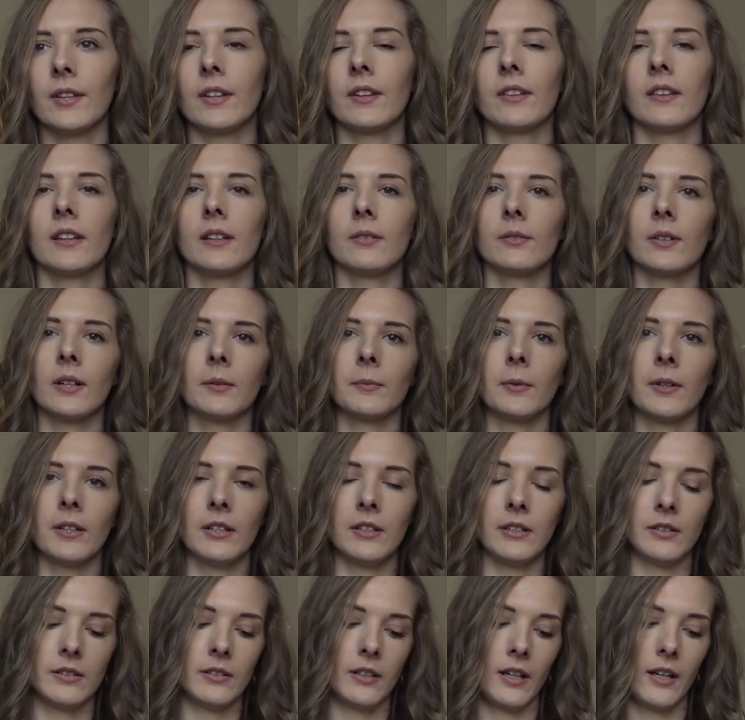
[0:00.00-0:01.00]
I think what I'm going
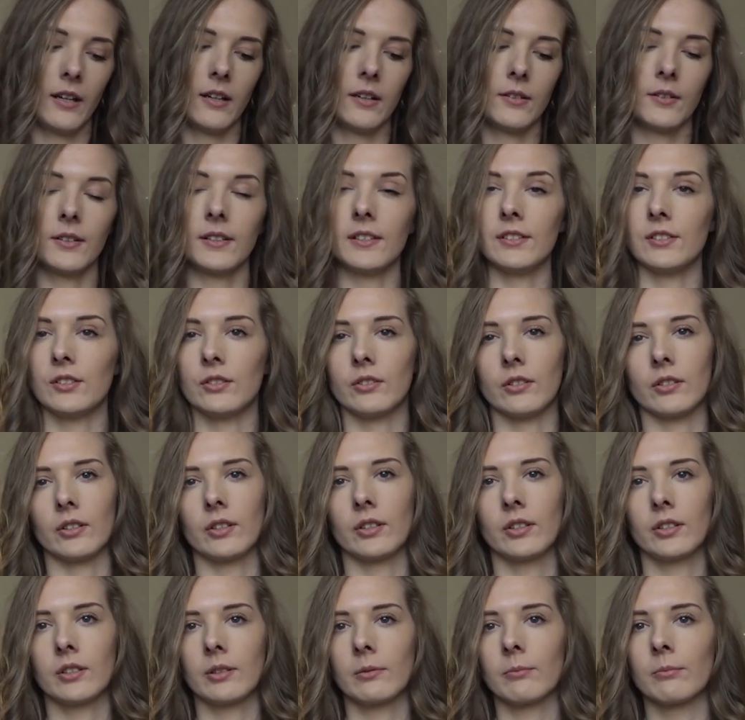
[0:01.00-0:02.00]
to do now is
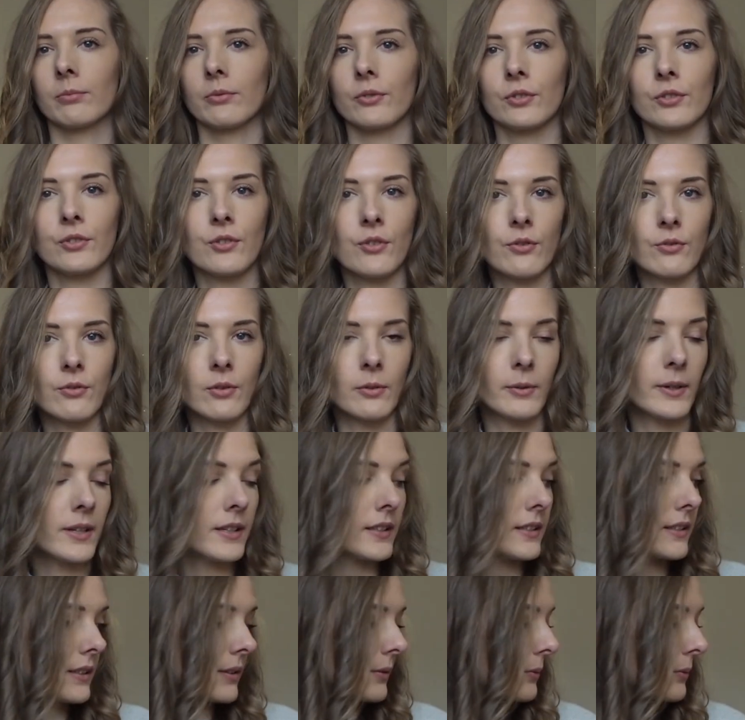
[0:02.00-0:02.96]
just brush through it